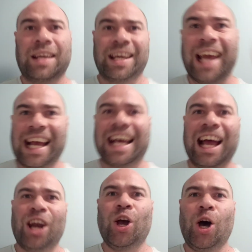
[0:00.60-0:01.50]
Que
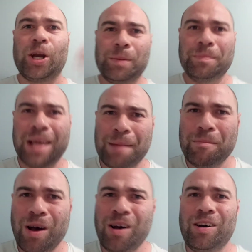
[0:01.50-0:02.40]
calor, mi
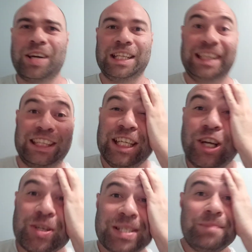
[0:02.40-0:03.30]
amor!
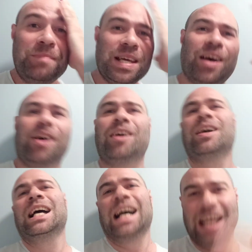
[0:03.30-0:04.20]
Dios mío!
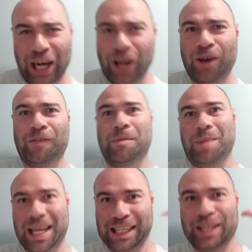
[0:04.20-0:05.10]
Hello
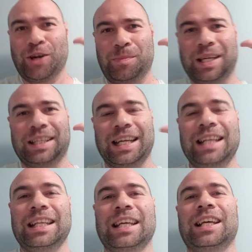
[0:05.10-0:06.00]
everybody, Robert
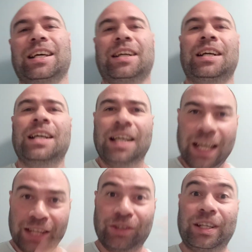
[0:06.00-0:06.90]
Trendy here,
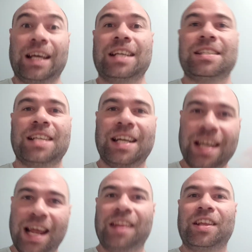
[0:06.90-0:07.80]
and today is
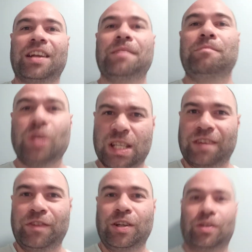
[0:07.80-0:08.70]
another music
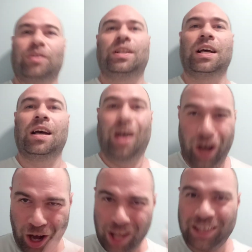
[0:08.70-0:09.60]
video to the
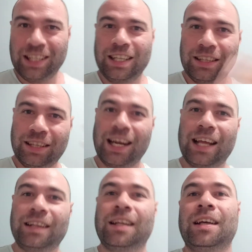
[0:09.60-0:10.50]
hot uh,
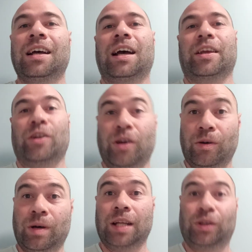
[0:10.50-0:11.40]
trend. You
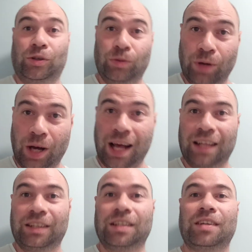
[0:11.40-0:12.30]
know, uh, Too
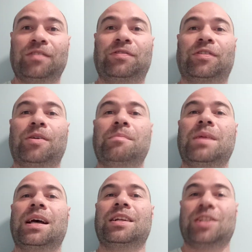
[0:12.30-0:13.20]
Hot uh, from
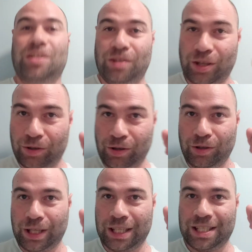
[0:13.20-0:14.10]
uh, Jason Derulo,
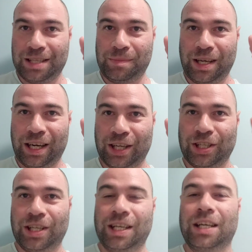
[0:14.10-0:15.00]
you can see my
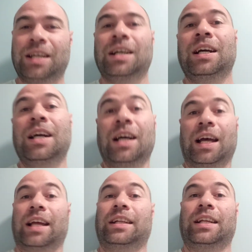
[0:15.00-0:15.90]
reaction here.
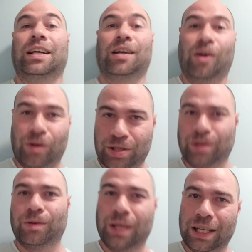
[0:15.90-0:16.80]
And uh,
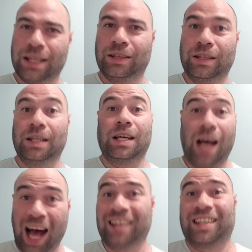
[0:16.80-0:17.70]
also uh,
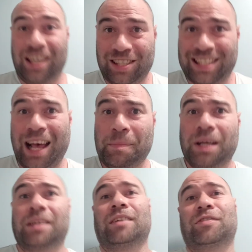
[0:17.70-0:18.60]
Hot Girl
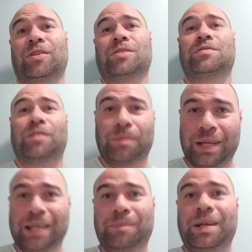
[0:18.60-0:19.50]
Summer, of course, from
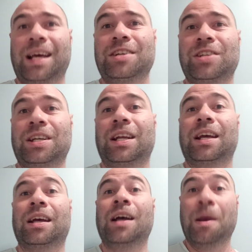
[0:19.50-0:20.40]
Nicki Minaj and
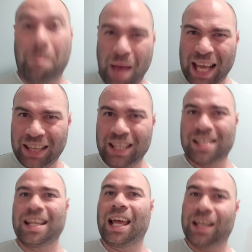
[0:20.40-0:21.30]
Megan Thee
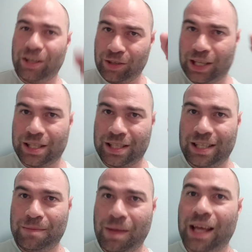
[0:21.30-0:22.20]
Stallion, you can see
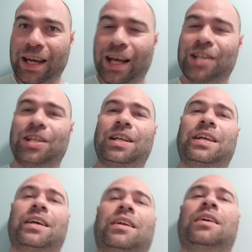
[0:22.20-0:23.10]
my reaction
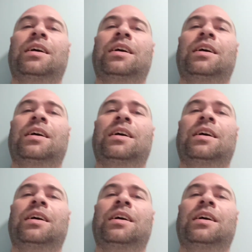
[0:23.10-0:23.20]
here.